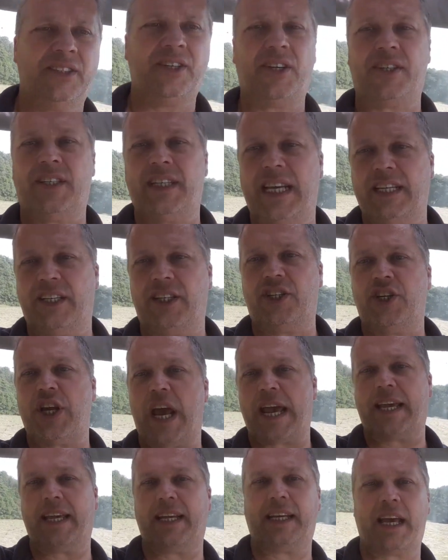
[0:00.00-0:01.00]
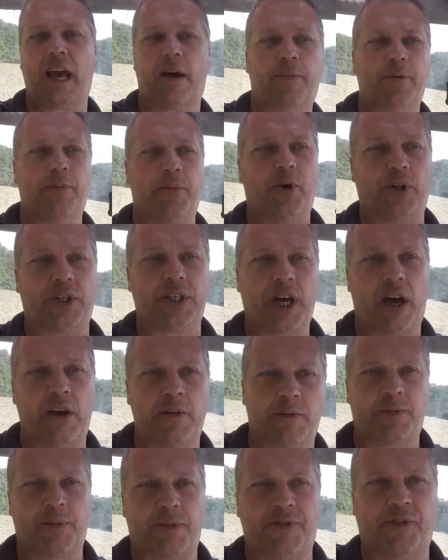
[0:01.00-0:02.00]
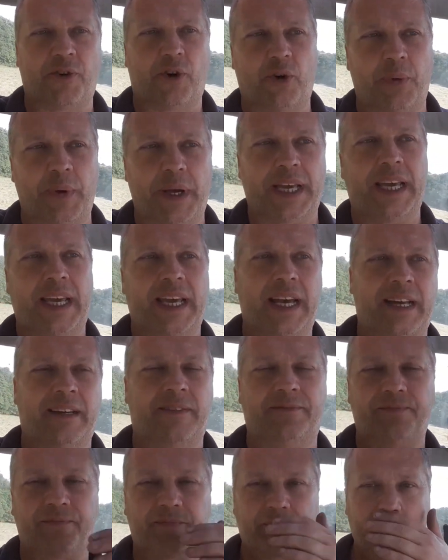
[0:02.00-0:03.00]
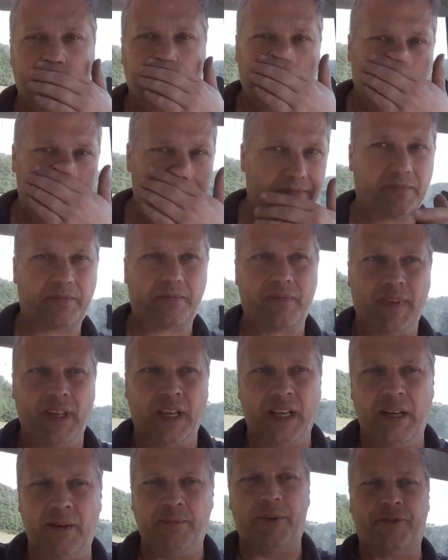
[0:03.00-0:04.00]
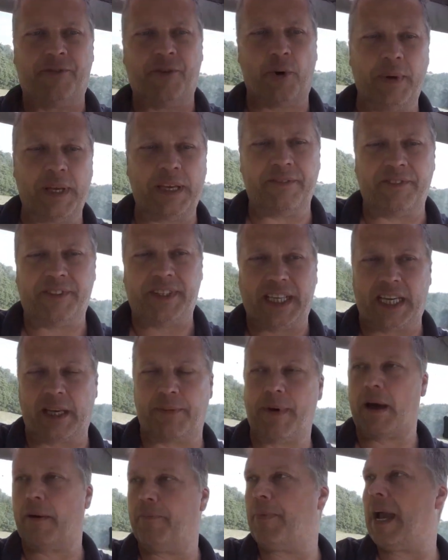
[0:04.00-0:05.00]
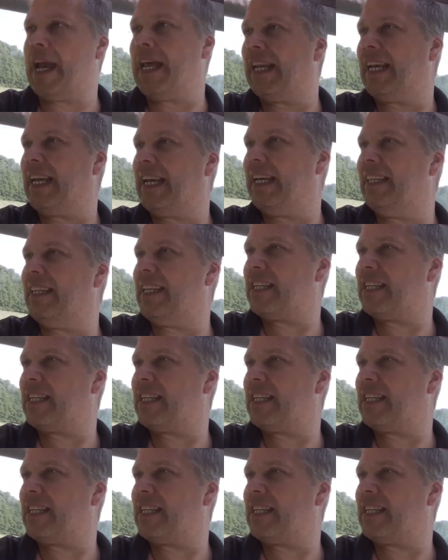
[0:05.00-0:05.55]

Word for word: just need to check it a couple more times before we uh, before we even think about baling it